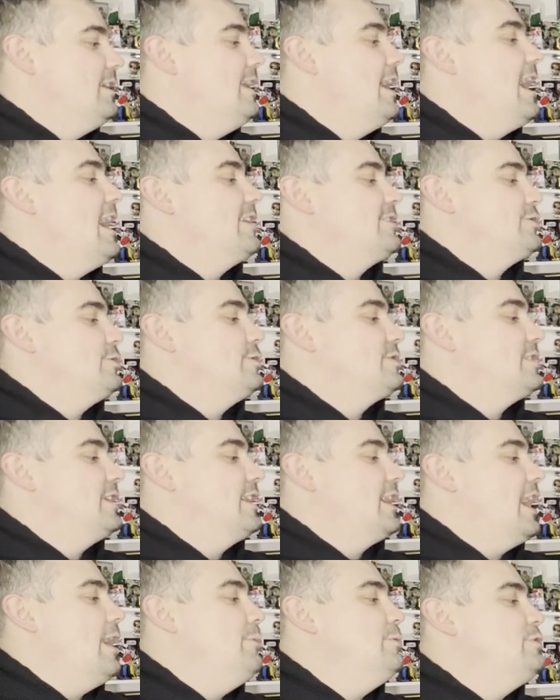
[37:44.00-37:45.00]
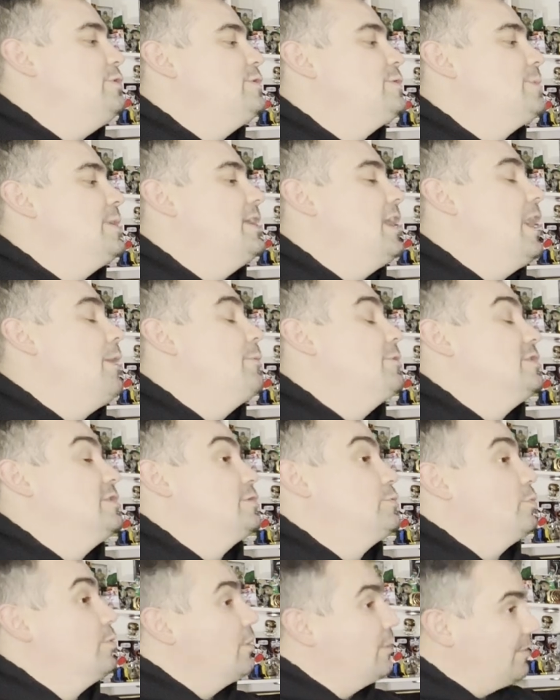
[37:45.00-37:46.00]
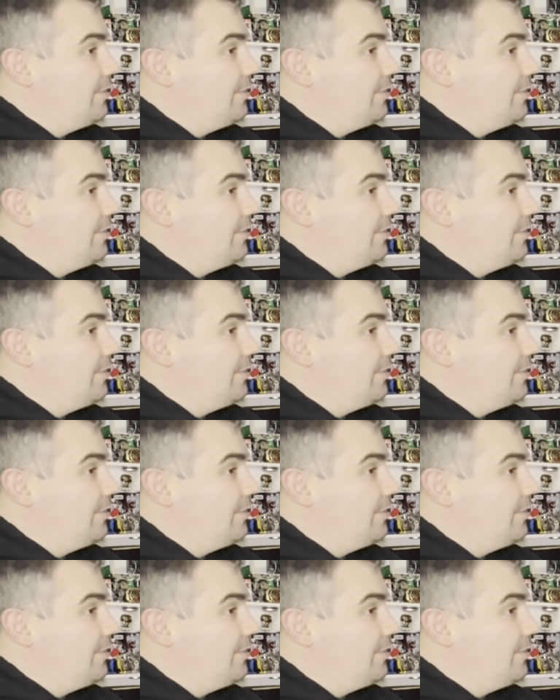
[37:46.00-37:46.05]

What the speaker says: Yeah, so it's like how much you spend and how much it's worth.